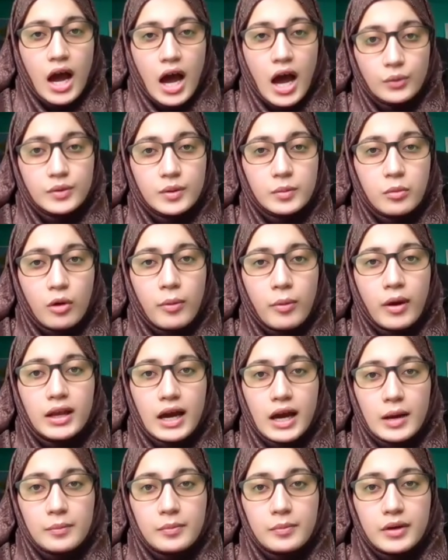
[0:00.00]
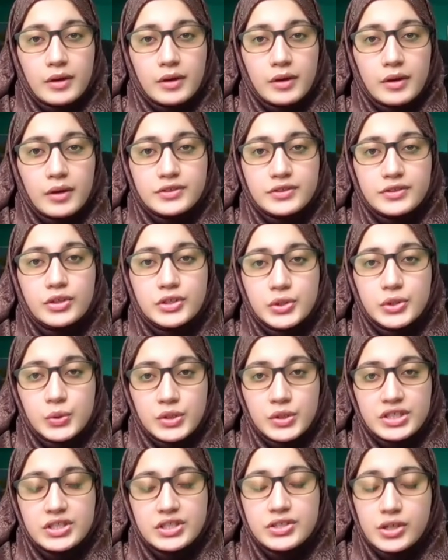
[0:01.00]
how the mobile app can support
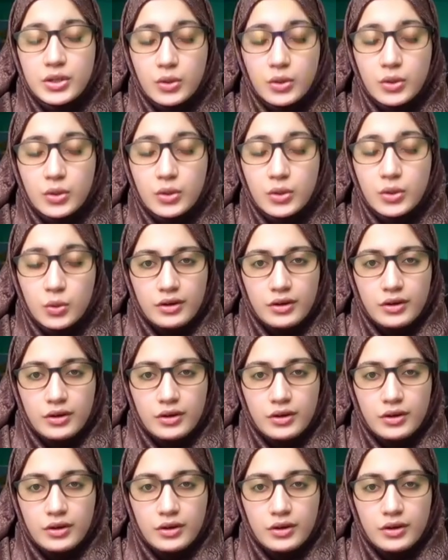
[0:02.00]
your teaching work.